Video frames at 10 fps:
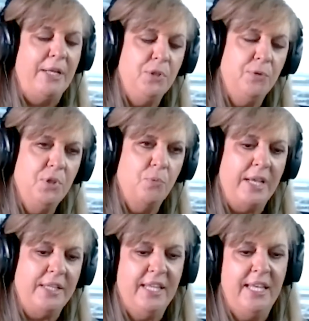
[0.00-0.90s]
am I doing the
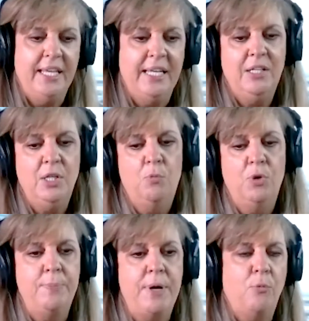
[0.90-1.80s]
right thing? You know,
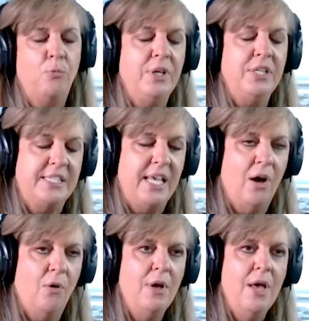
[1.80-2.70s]
what about
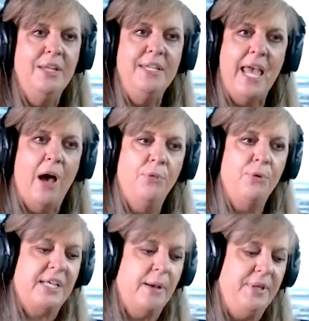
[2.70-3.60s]
resale? Now
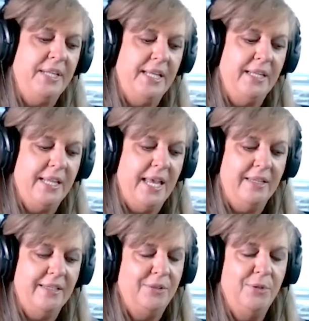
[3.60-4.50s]
they're coming in
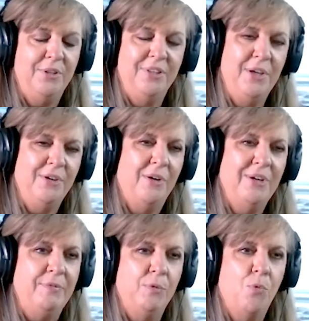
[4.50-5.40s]
and they
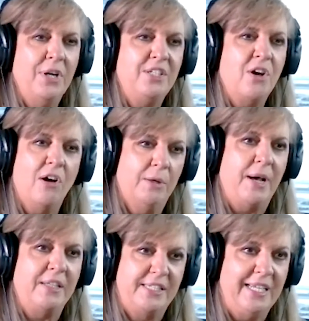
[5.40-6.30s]
don't even want to talk
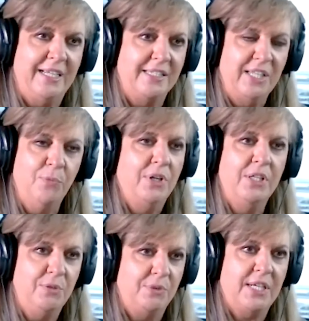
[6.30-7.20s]
about stainless. They
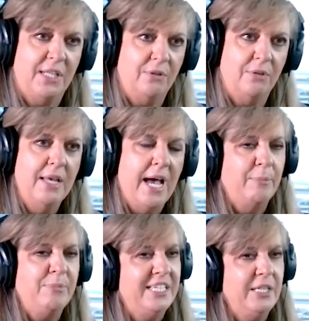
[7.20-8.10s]
want to do color.
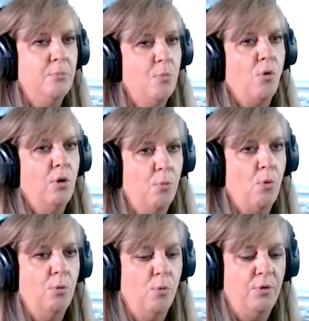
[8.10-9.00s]
I'm seeing more and
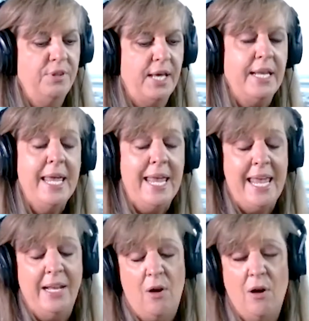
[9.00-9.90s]
more and more of that,
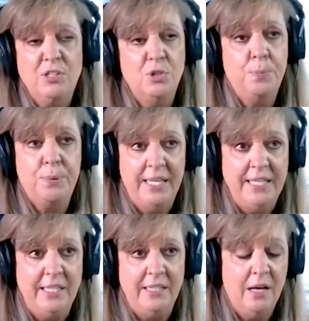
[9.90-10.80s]
and also
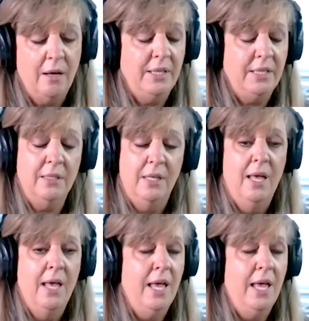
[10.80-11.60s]
plating. I mean,